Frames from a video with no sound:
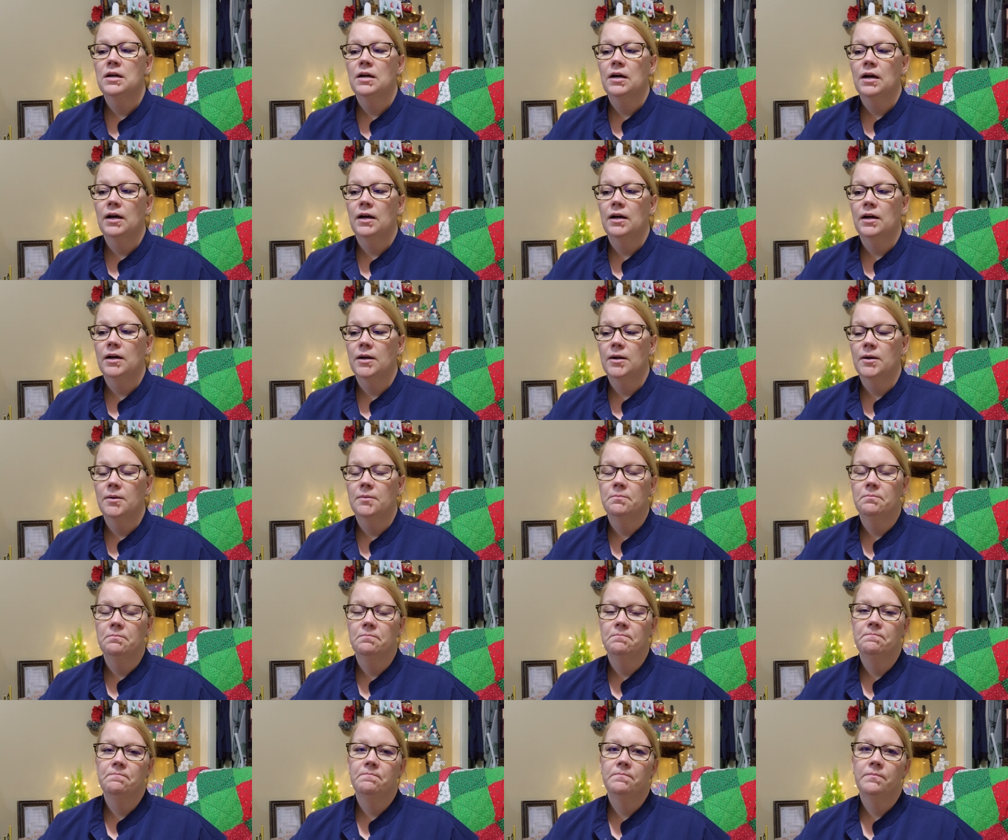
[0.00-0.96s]

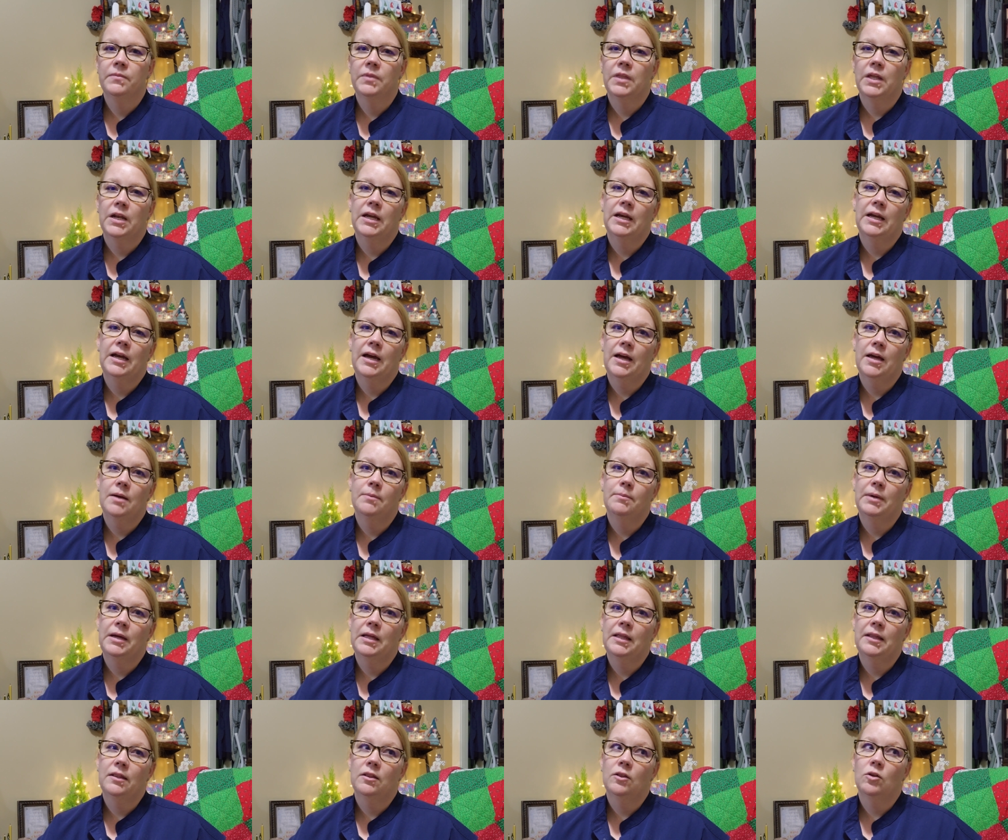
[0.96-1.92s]
that I got at
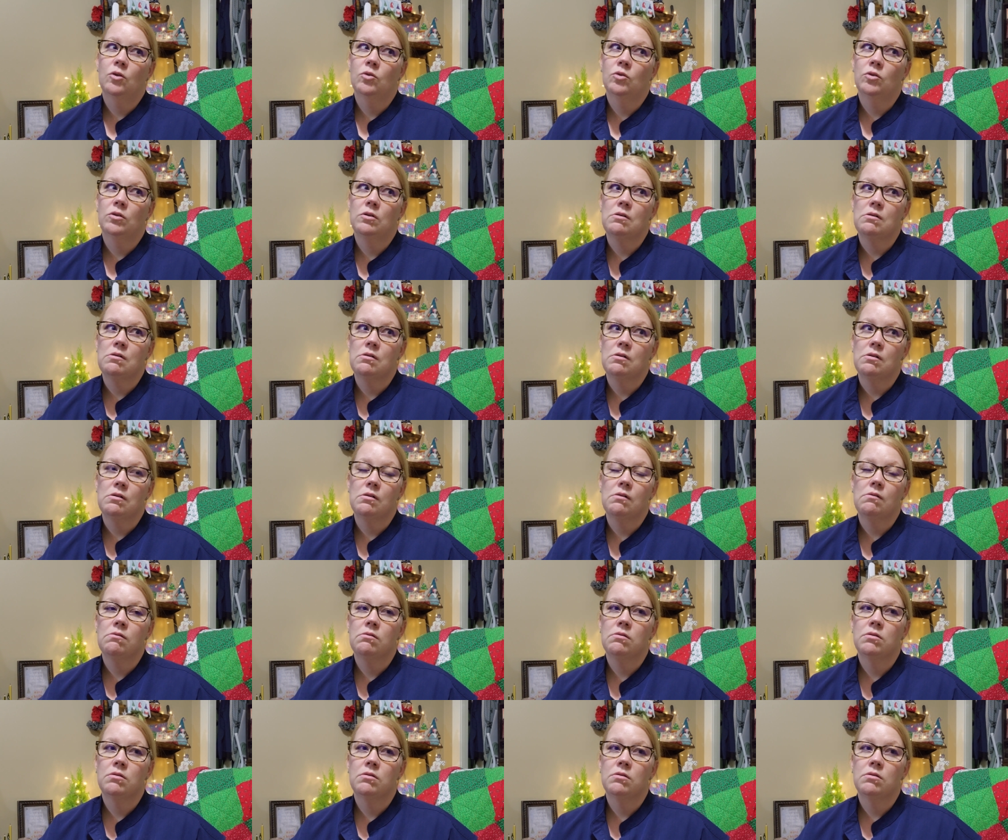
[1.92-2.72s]
my local